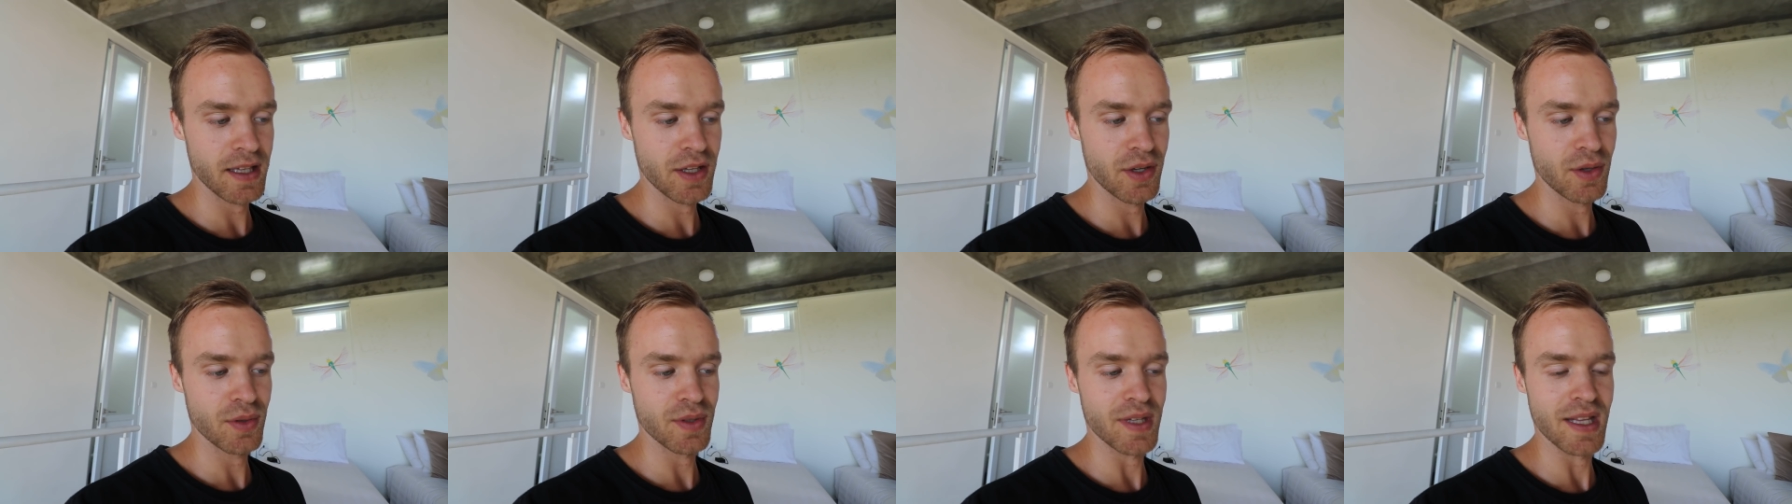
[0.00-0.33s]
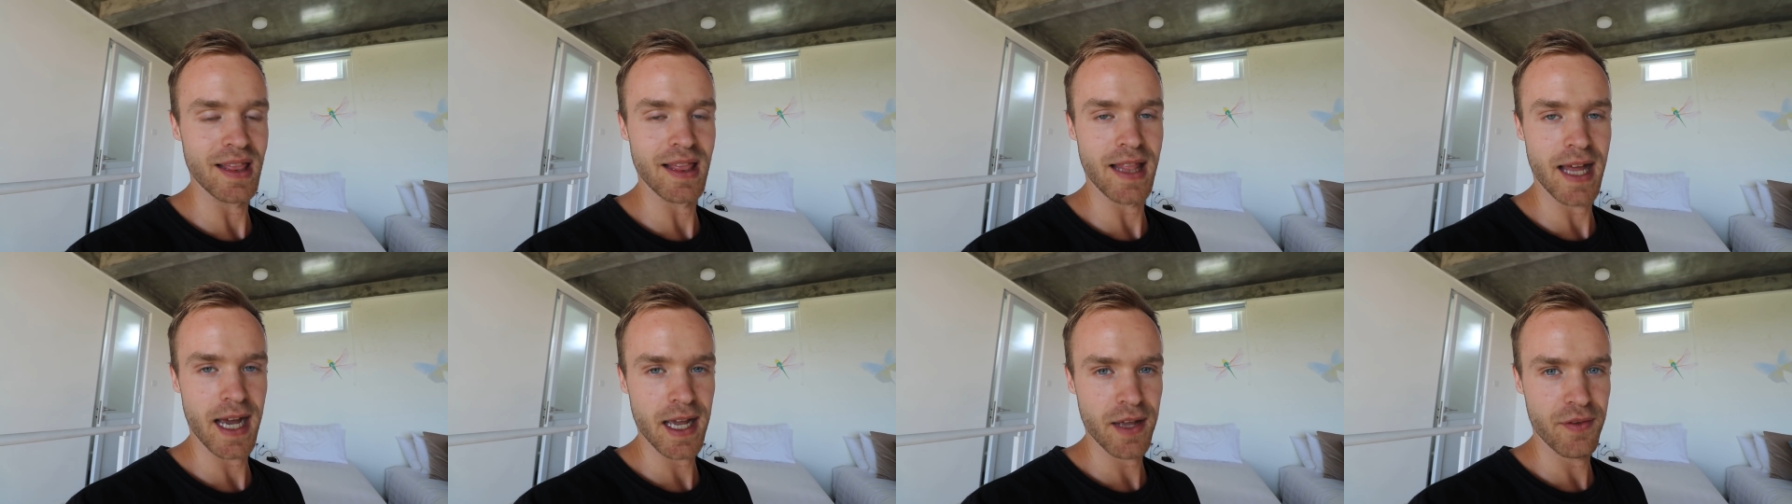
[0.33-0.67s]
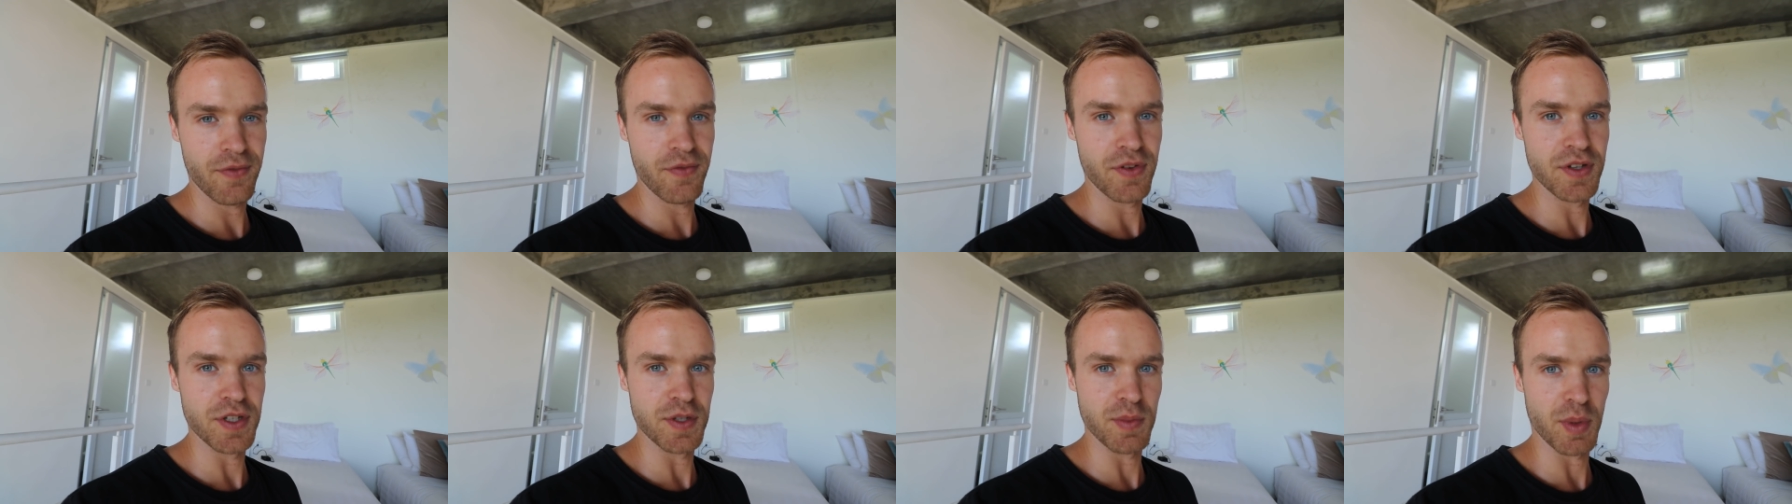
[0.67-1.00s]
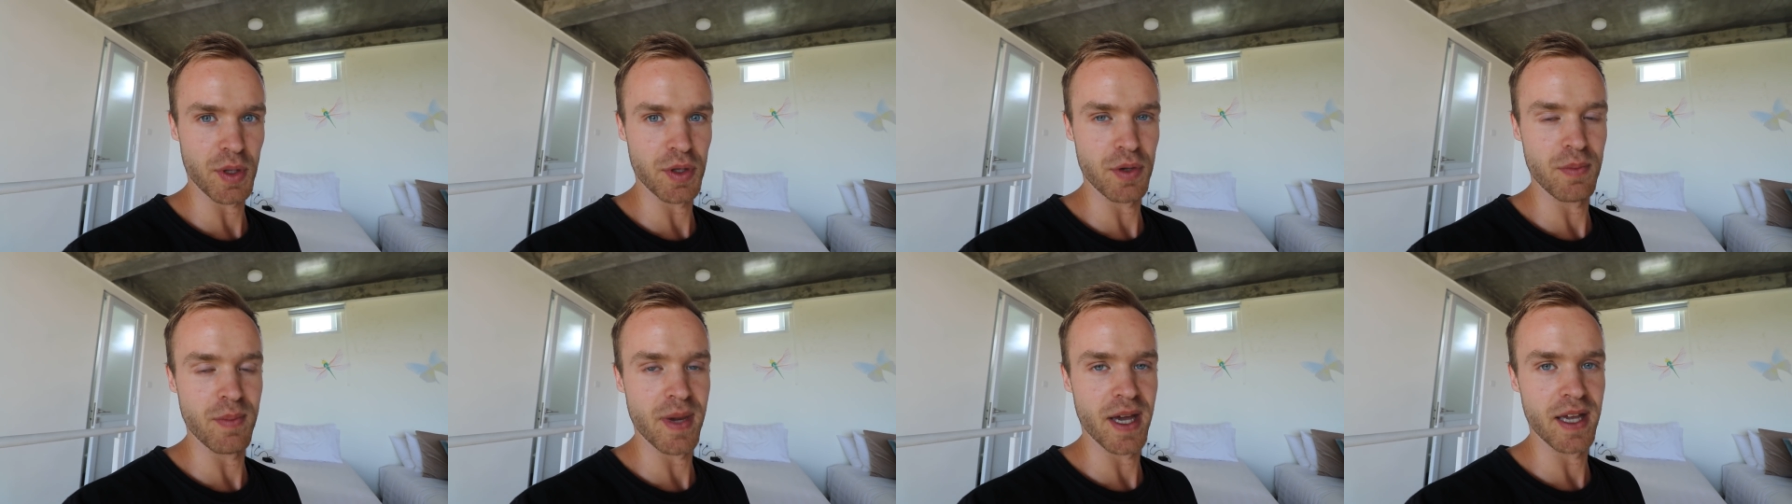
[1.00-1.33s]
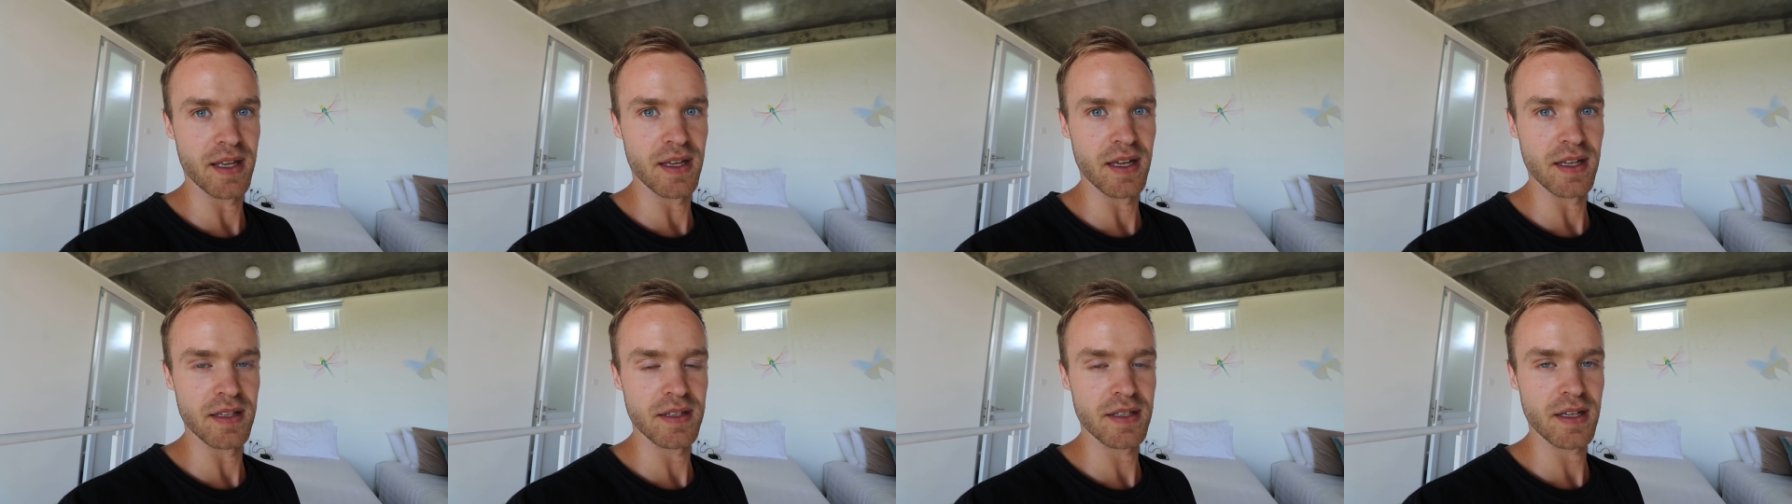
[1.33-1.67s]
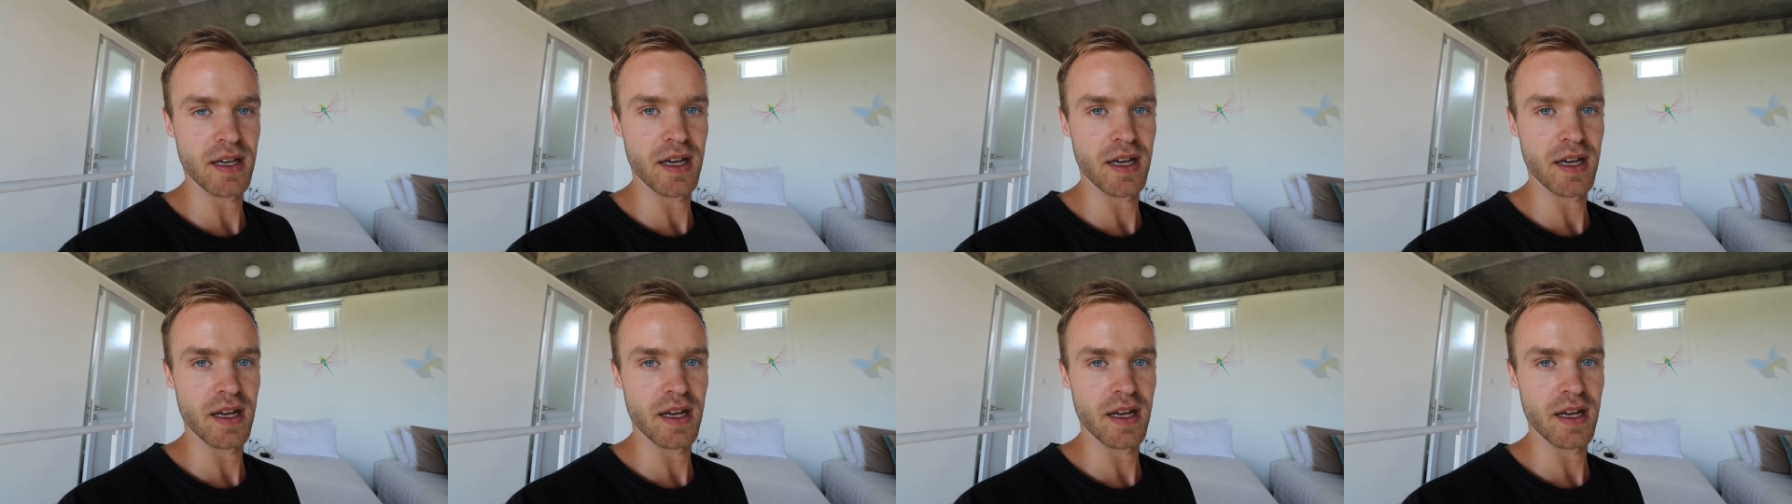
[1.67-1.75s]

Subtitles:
you that life is what you make it.